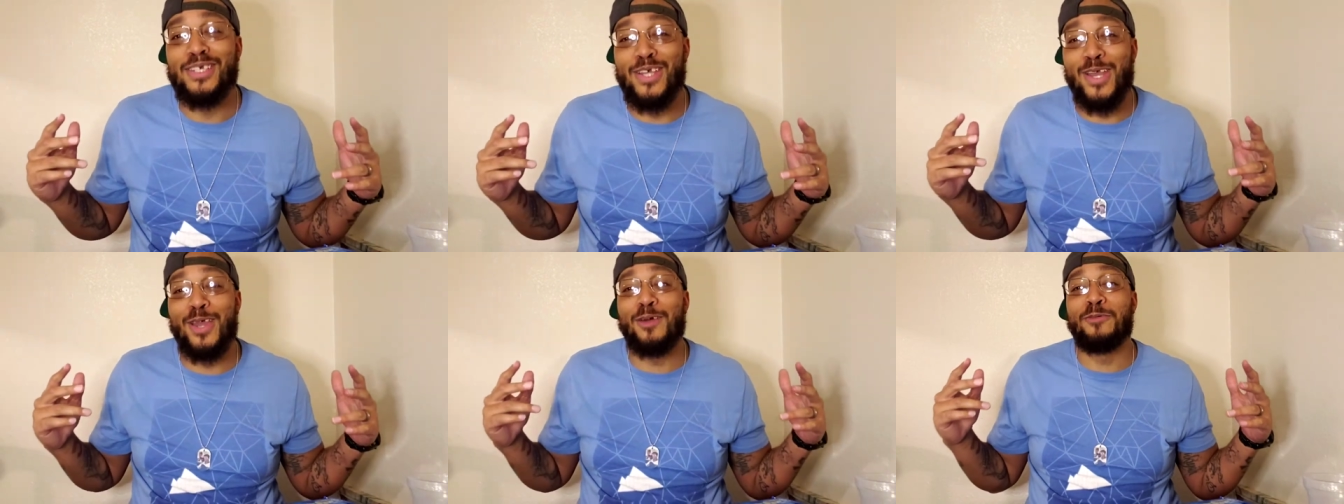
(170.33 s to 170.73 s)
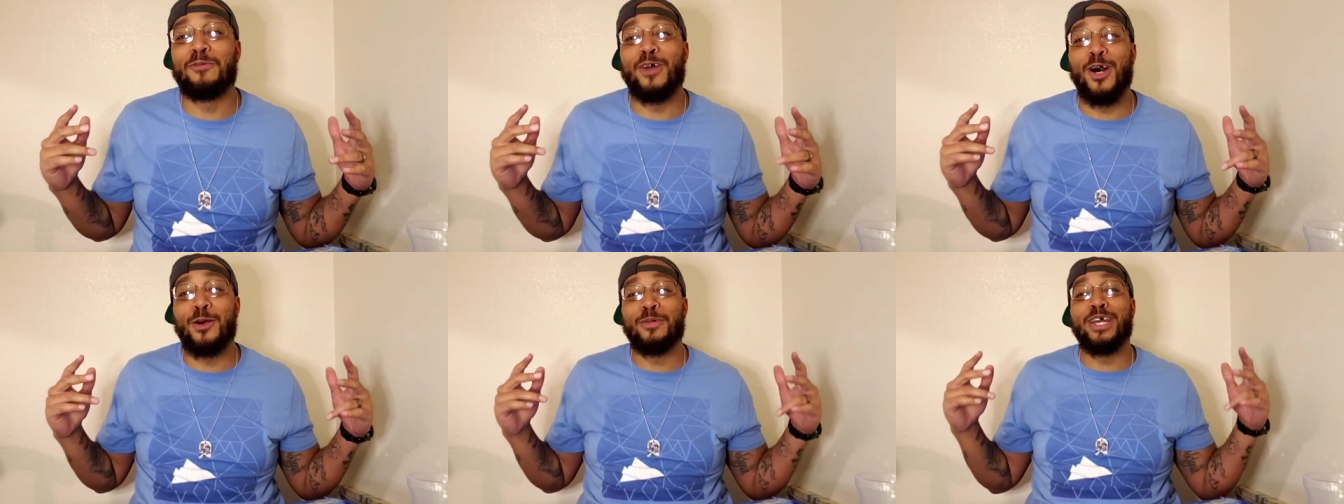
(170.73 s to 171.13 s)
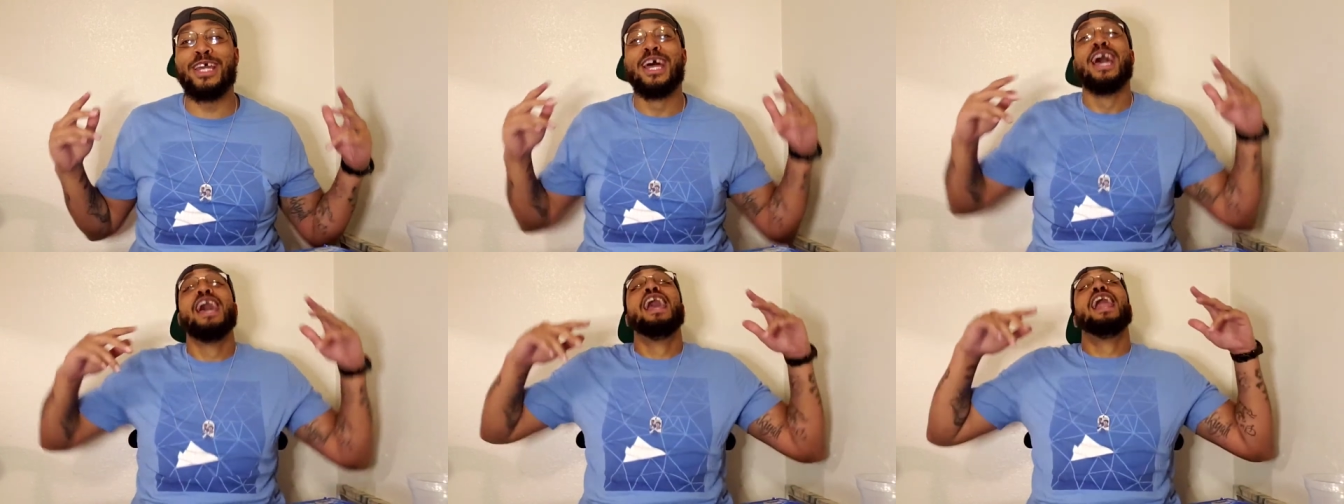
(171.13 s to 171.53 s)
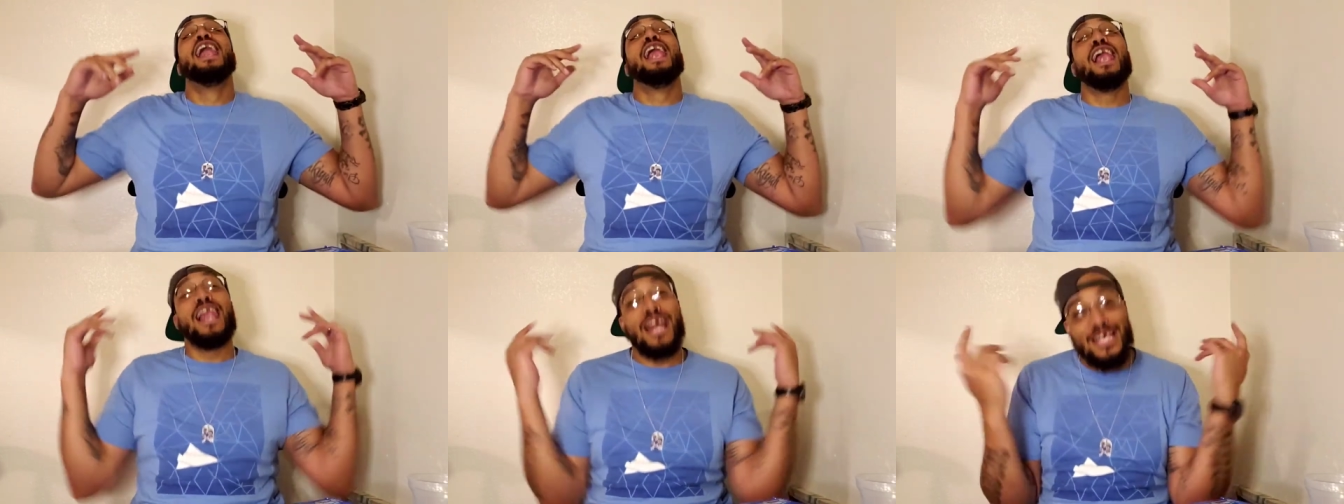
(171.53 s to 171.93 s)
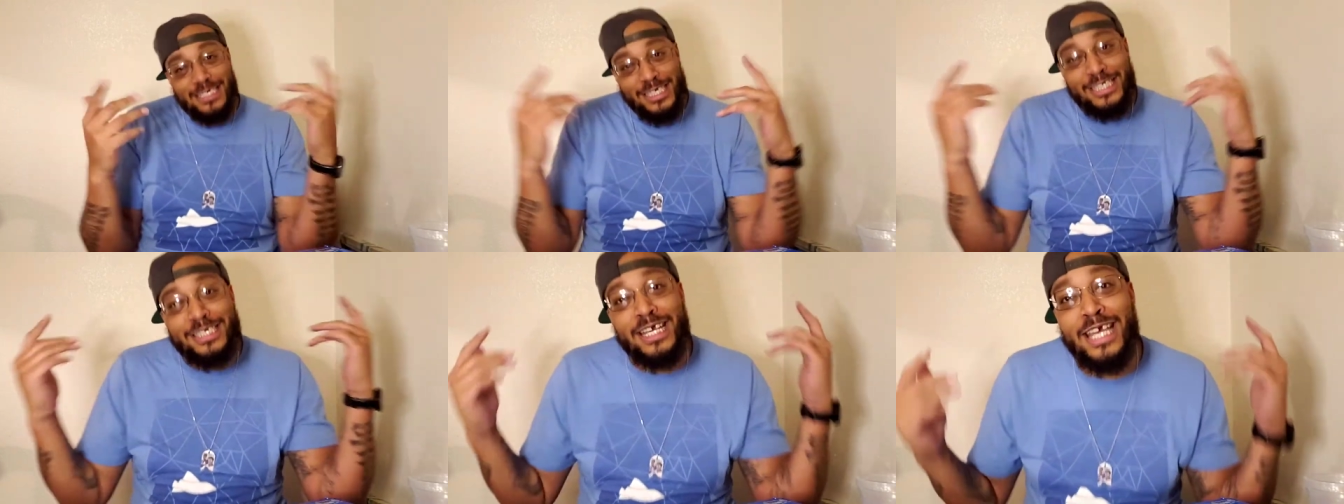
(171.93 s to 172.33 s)
You feel me? let's
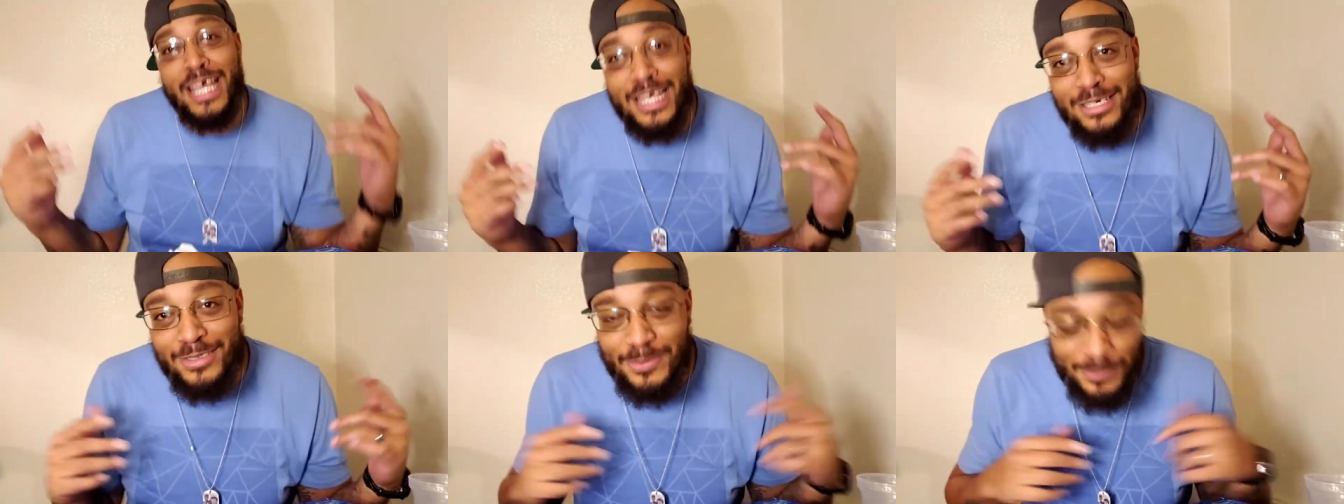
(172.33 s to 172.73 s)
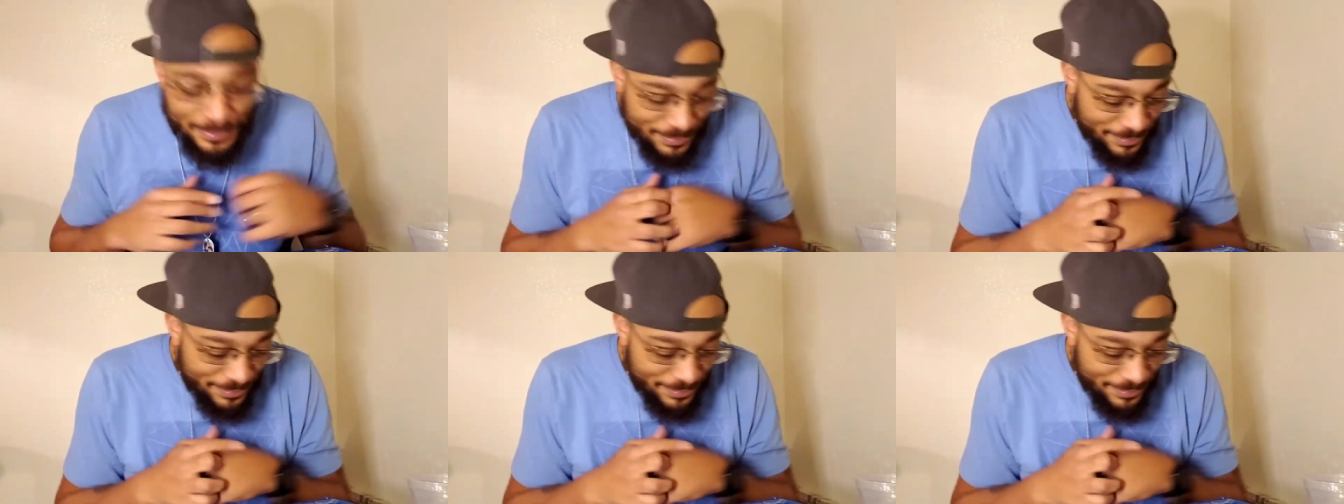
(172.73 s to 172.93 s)
get to eating.